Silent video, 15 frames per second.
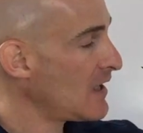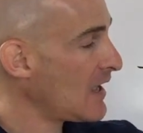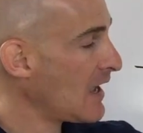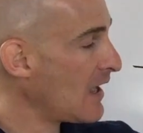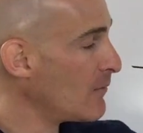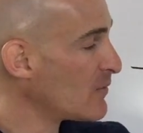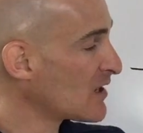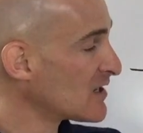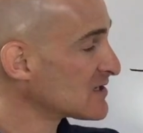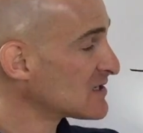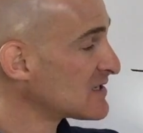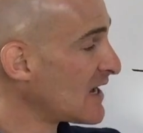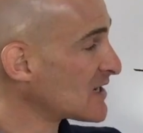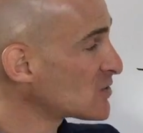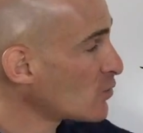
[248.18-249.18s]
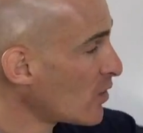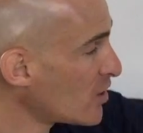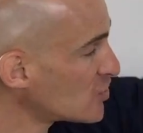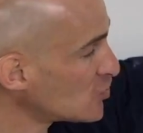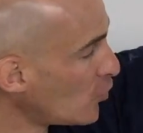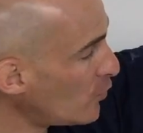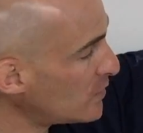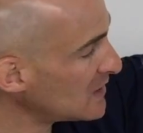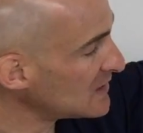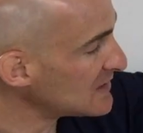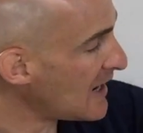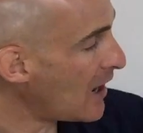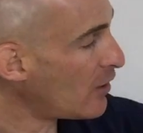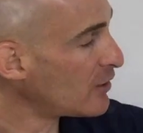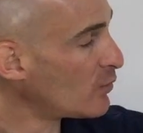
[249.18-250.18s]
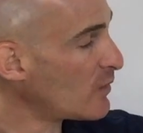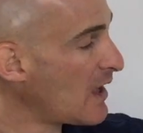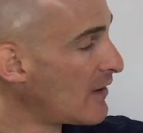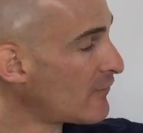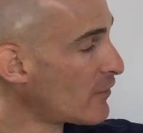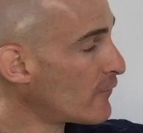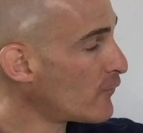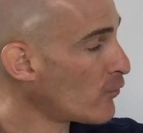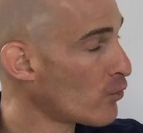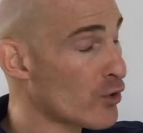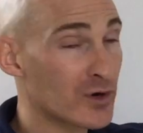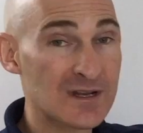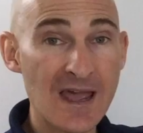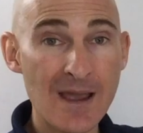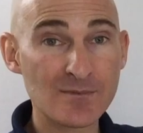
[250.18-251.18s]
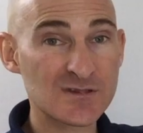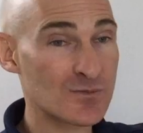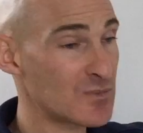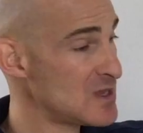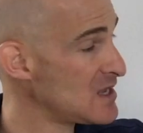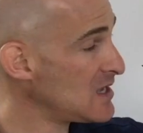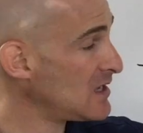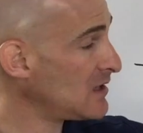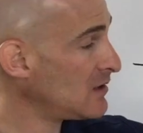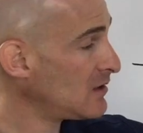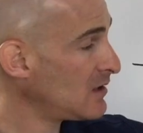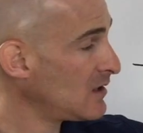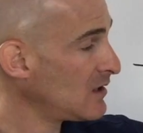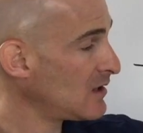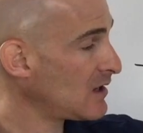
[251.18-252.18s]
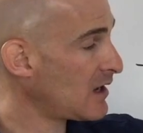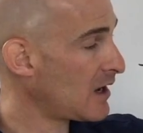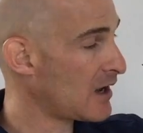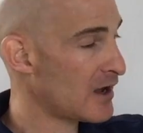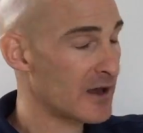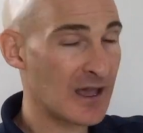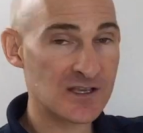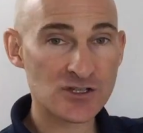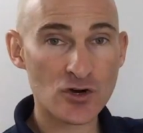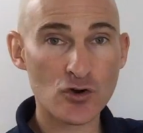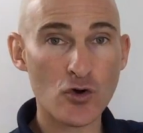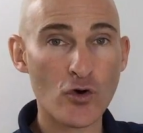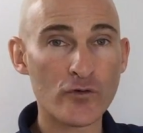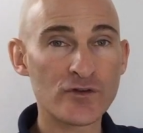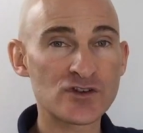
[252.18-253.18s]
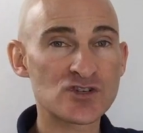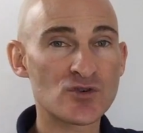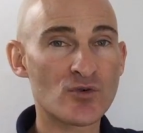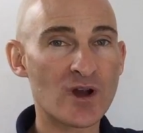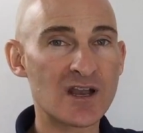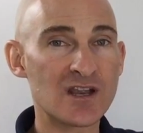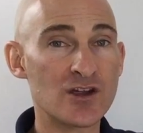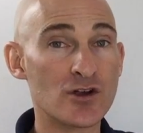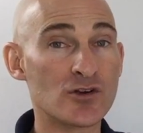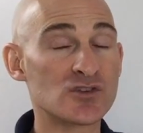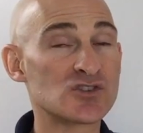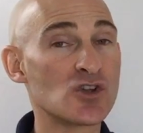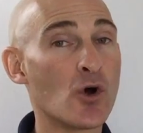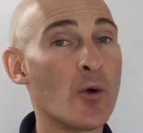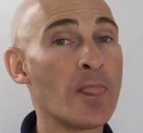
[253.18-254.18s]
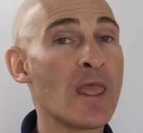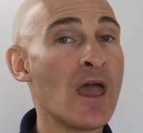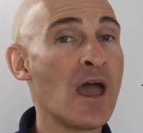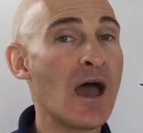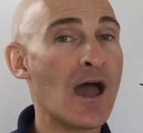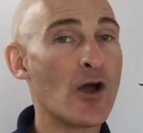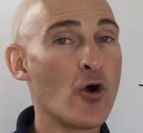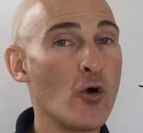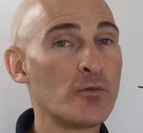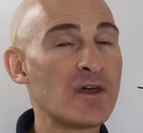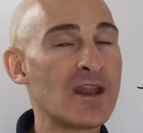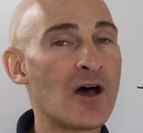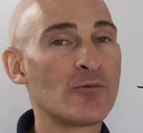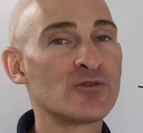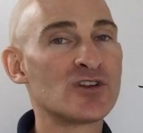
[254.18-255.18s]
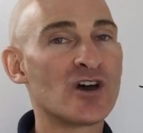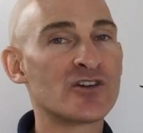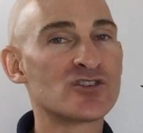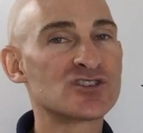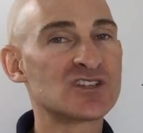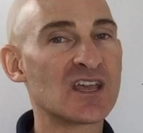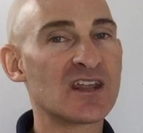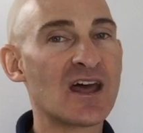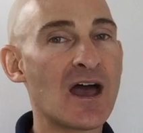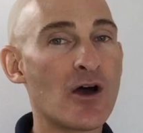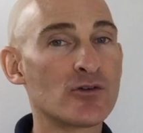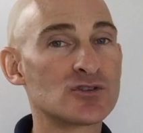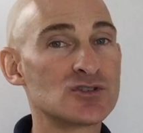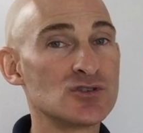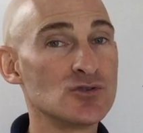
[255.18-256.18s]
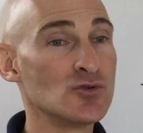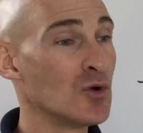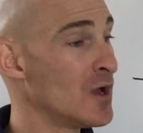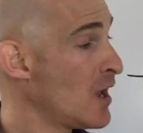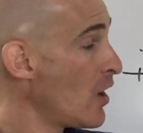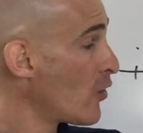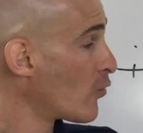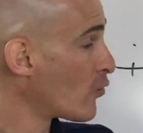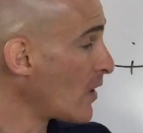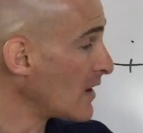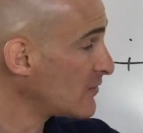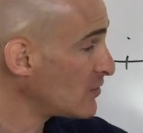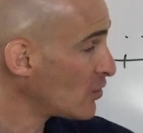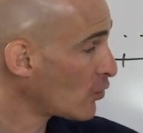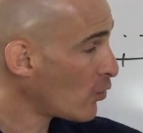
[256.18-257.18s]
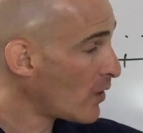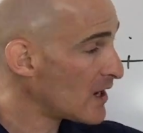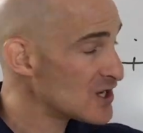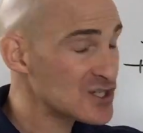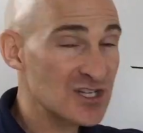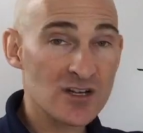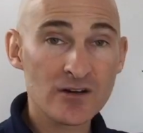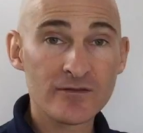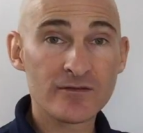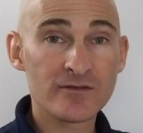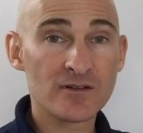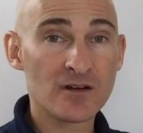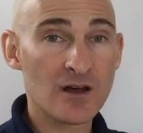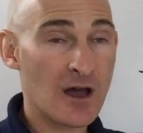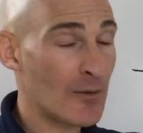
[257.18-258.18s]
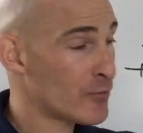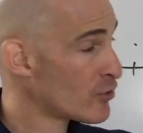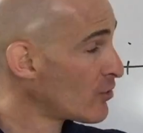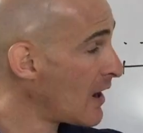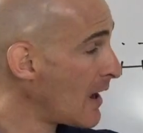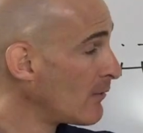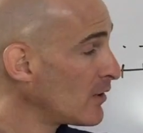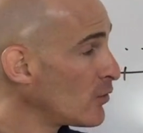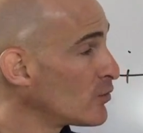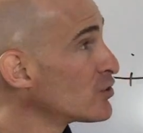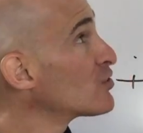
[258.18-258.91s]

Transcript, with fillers: And because it's x squared, it's opening down, and we have our 4 times p uh, as our coefficient right here. So I hope that helped you to understand how to write the equation of a parabola when